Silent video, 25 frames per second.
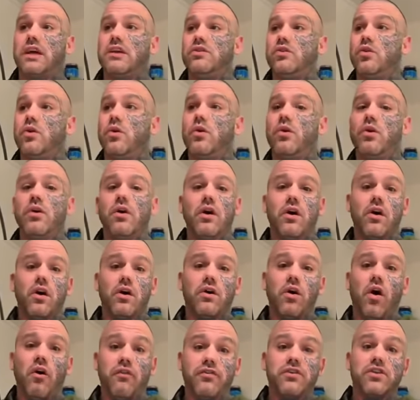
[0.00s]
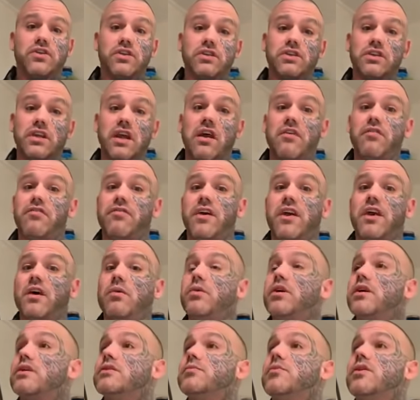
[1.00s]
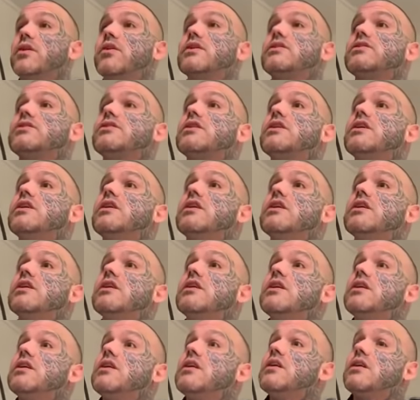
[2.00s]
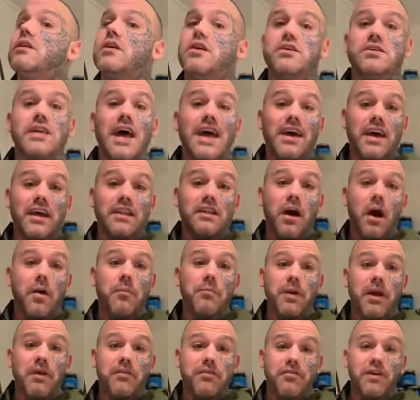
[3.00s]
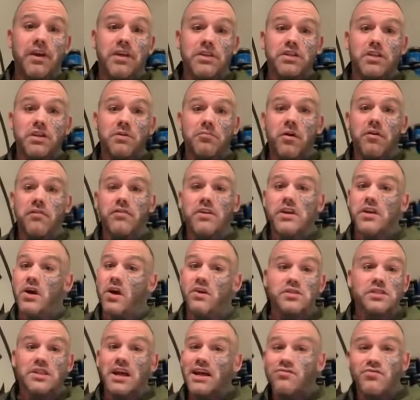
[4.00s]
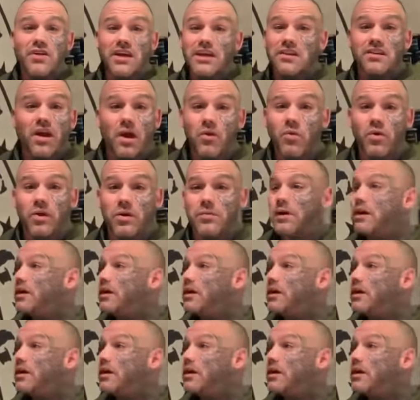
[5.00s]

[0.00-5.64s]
and Wait, your me, officers are getting fed up with you. Let me put it, hang on, just... Because they end up being featured in my videos, and they really don't want